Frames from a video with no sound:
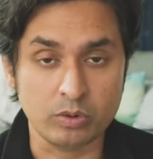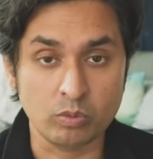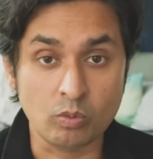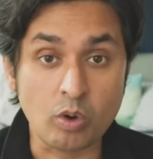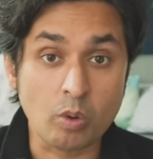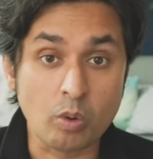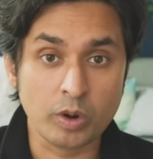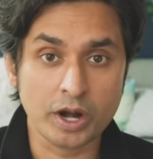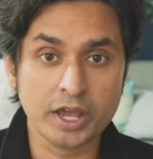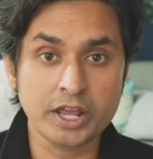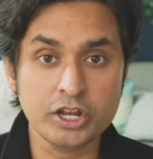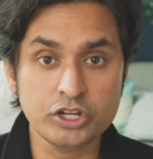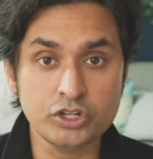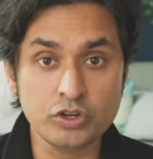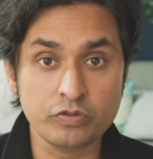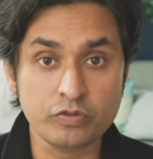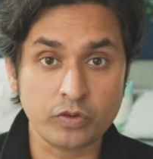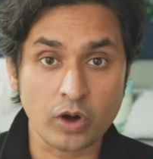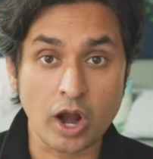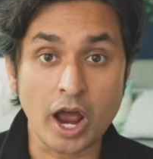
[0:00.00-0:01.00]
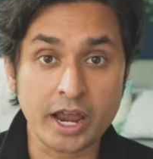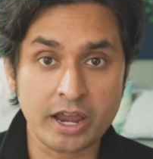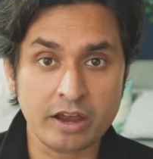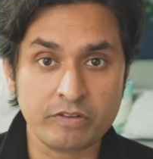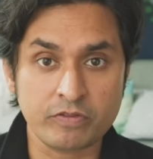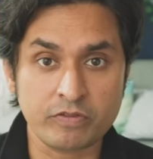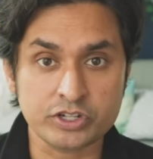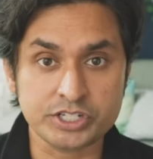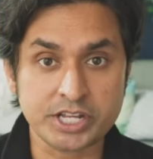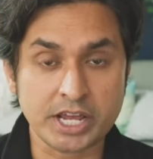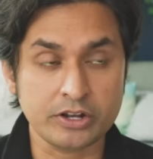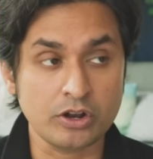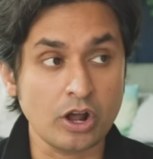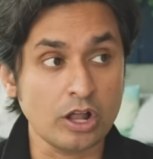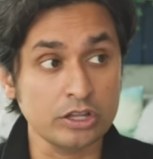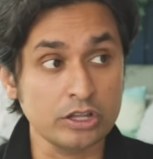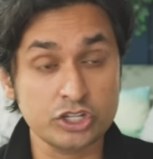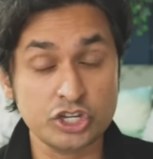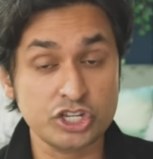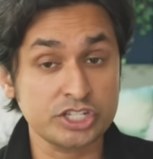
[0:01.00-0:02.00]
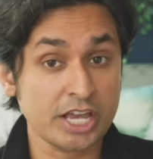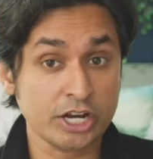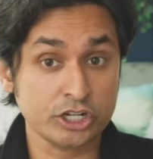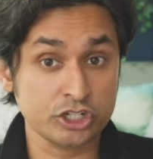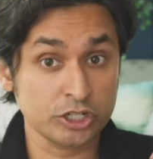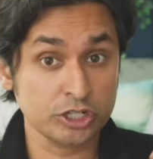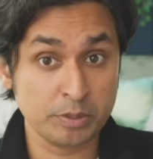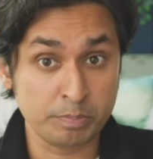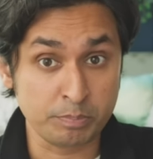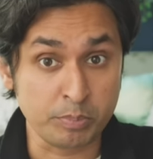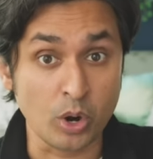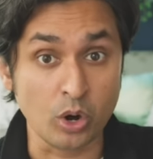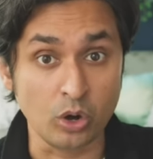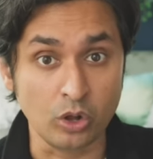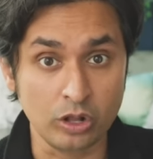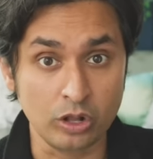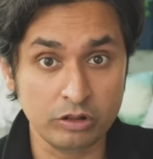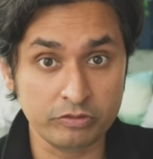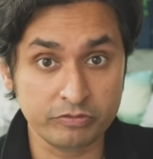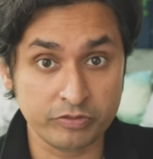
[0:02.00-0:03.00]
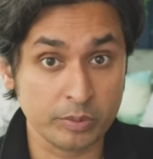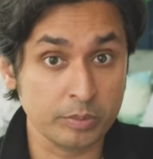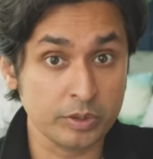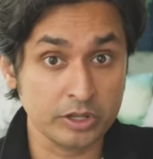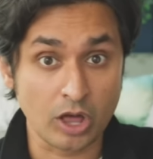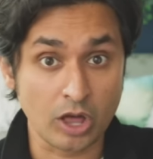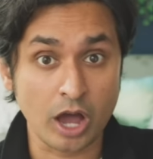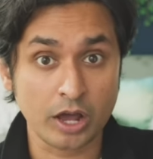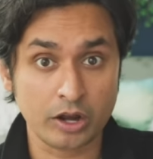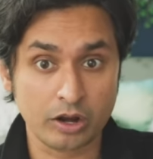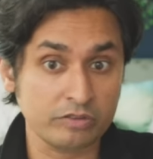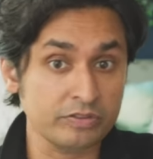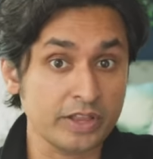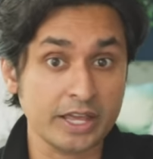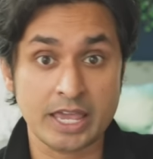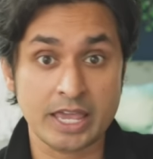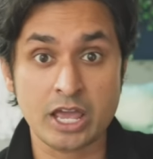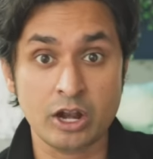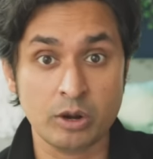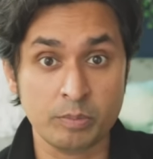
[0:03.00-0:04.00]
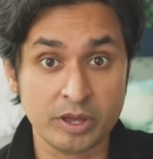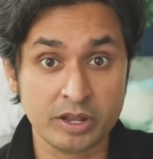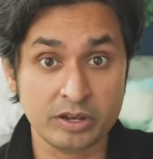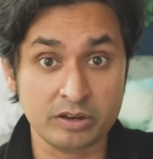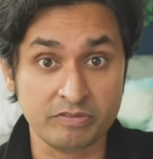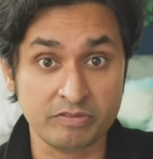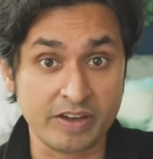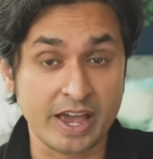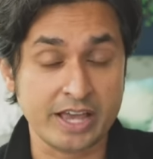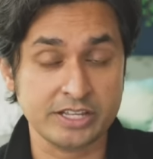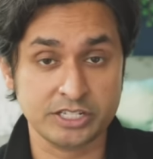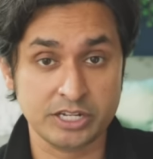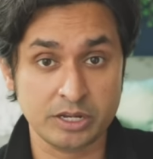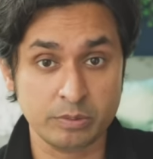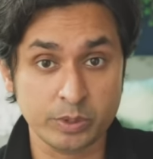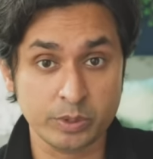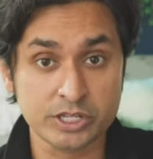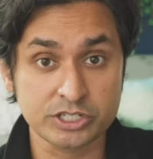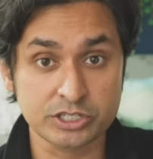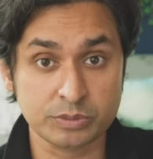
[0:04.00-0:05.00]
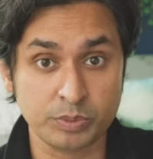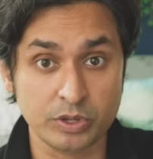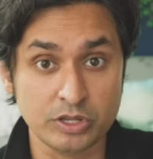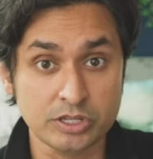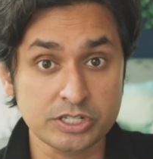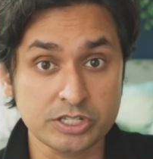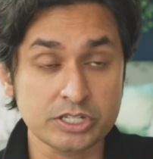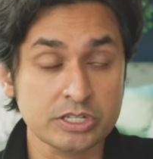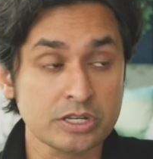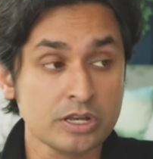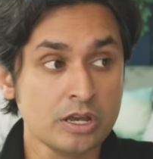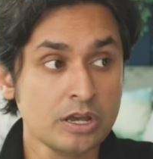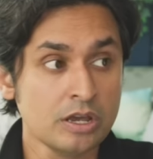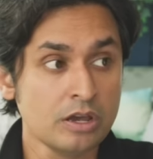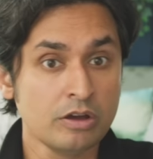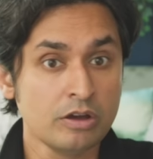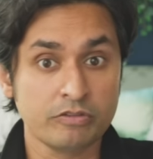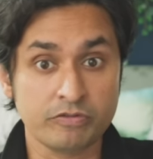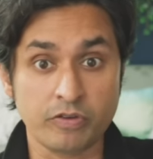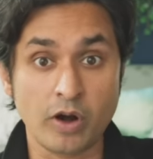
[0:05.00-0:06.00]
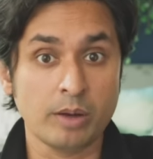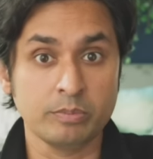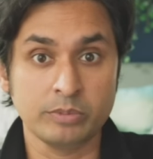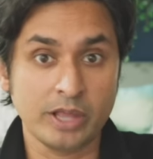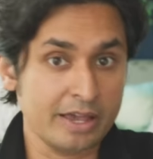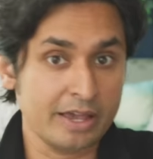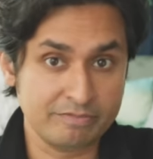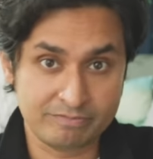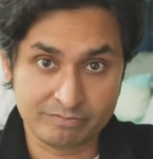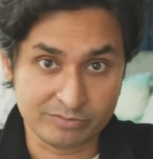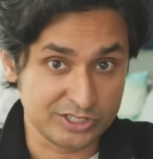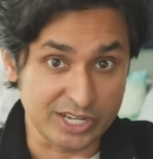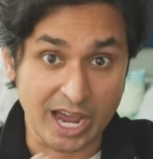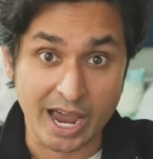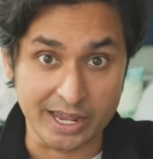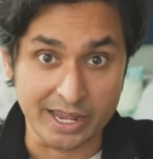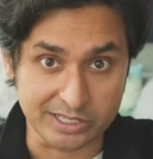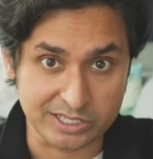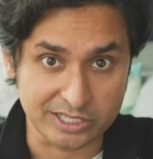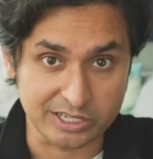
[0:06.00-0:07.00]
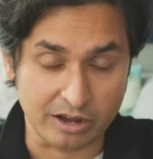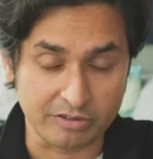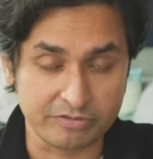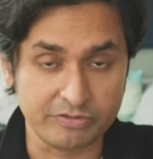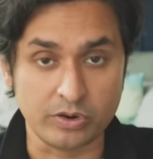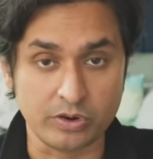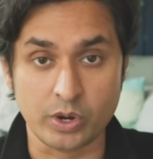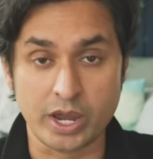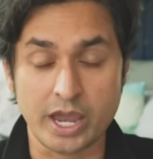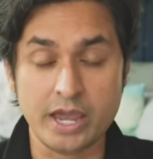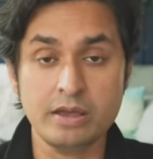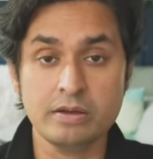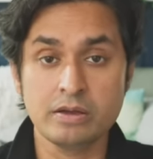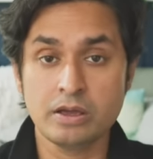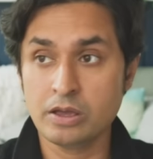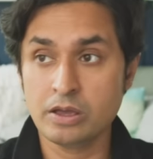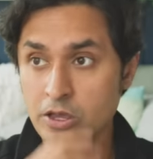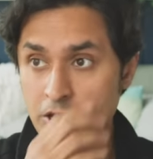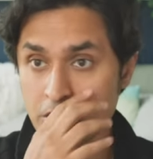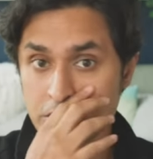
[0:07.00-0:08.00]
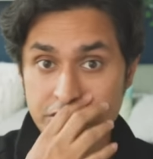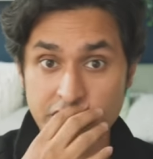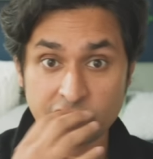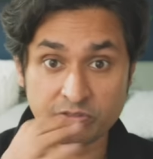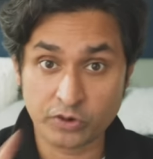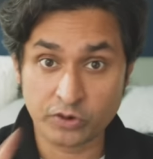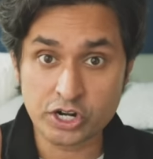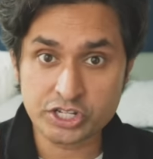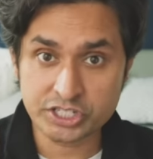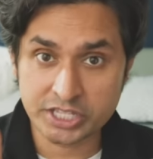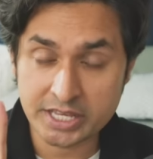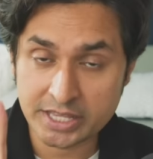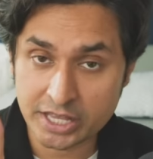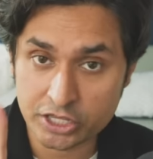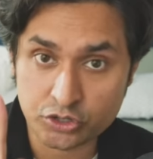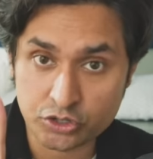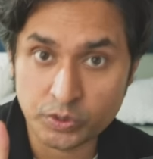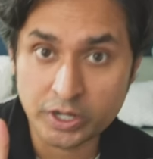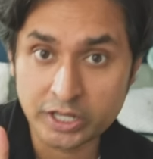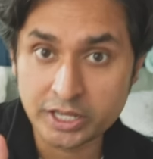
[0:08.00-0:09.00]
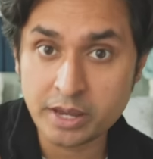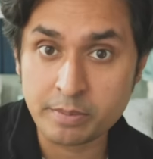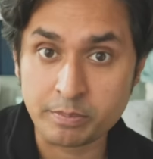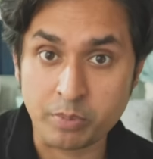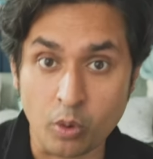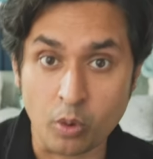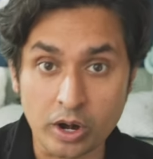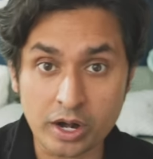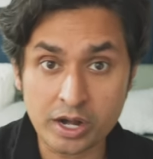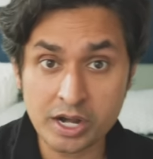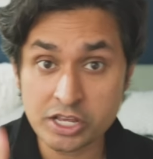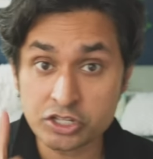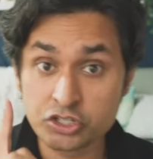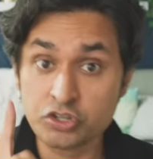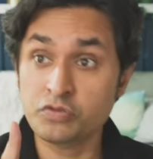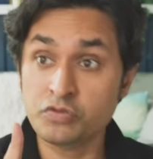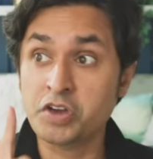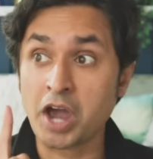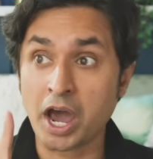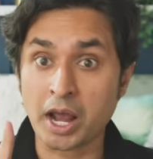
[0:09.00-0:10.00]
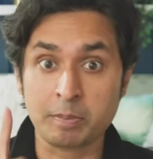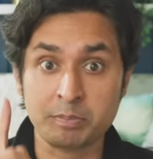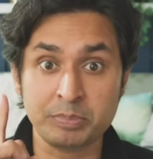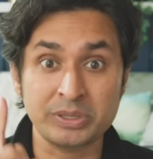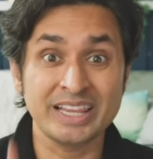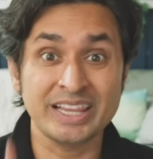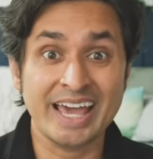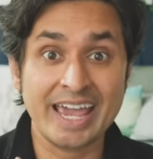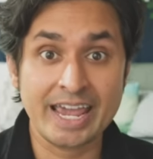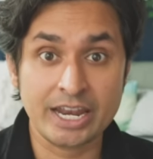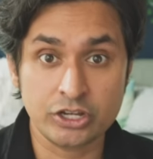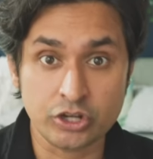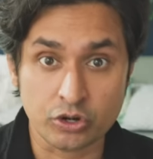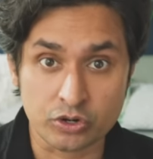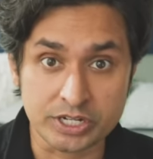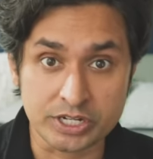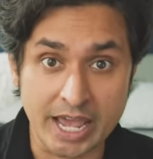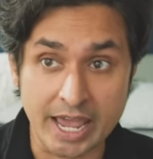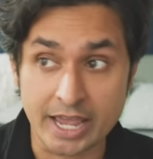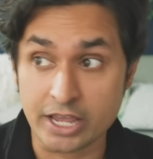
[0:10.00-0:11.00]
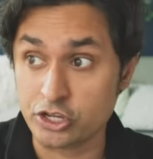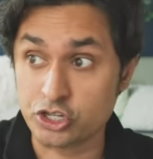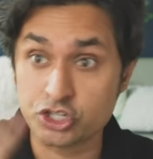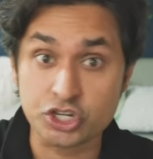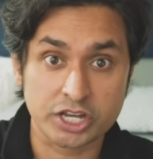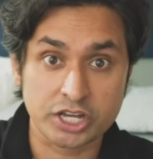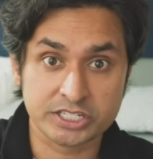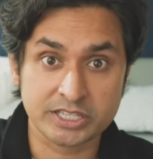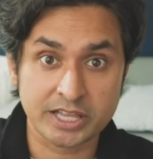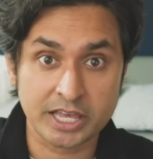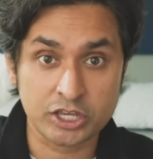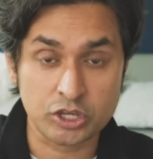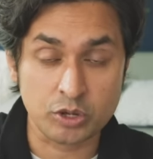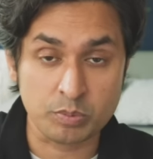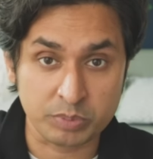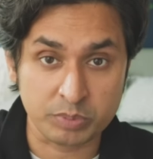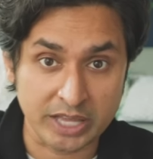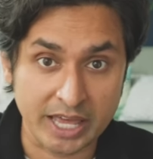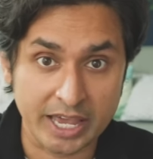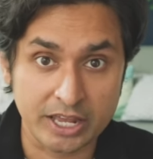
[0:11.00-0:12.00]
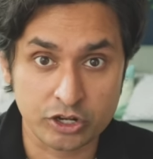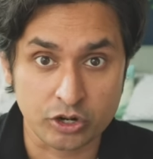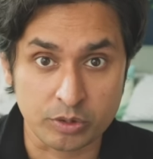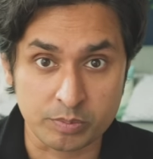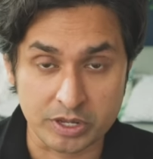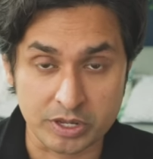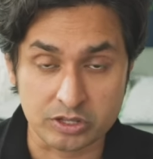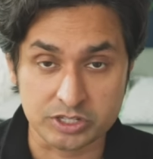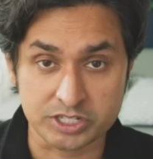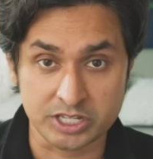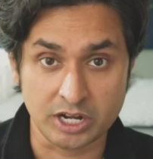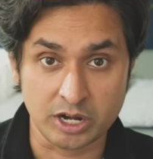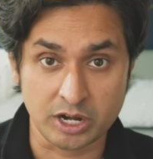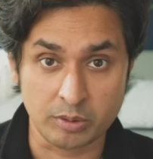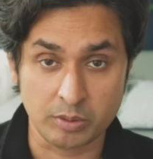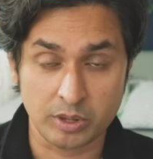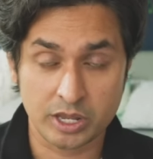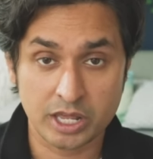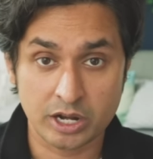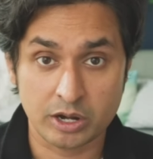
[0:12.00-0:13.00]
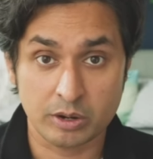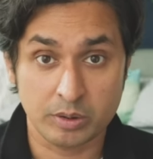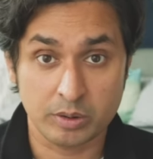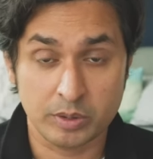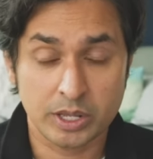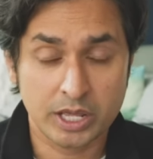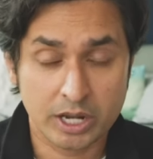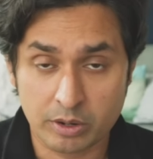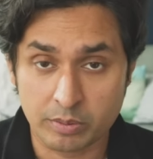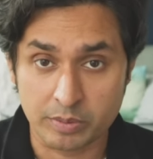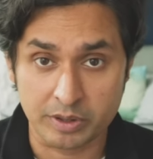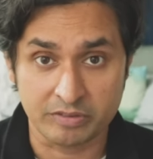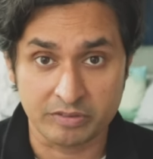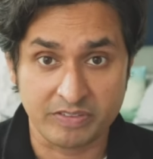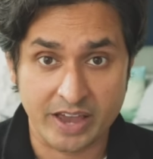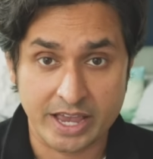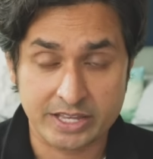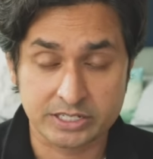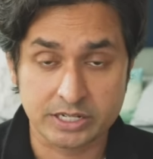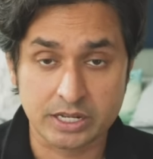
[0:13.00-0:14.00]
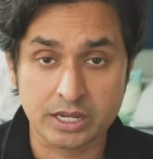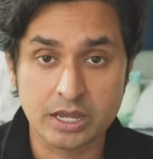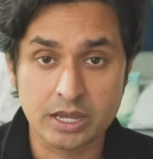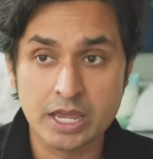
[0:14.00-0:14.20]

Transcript: What we're gonna do for IF for technology is actually pull from a lot of like intermittent fasting principles from like diet stuff, okay? So the first thing that's really important is you've gotta plan your day, just like you plan your meals in, inter- intermittent fasting.